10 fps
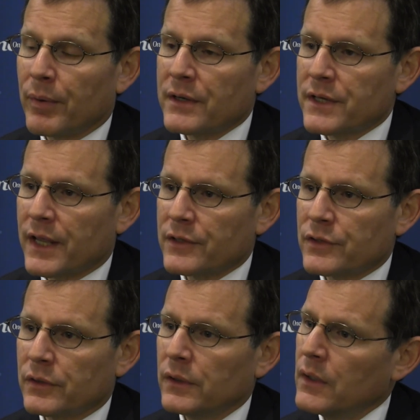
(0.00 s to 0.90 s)
of breast
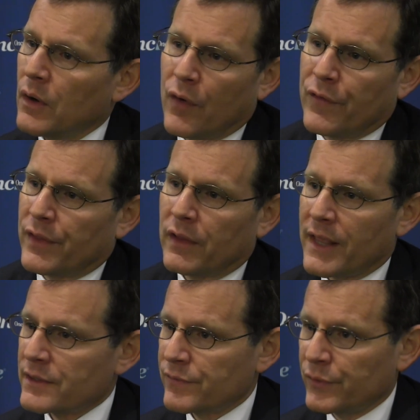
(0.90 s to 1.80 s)
cancer over the
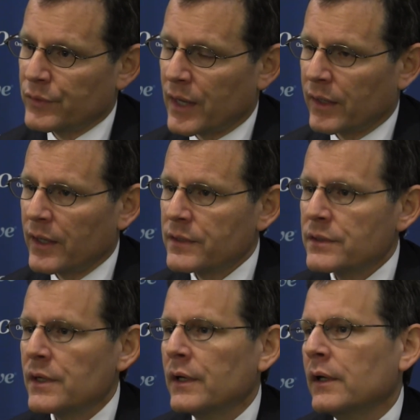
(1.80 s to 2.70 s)
last few decades.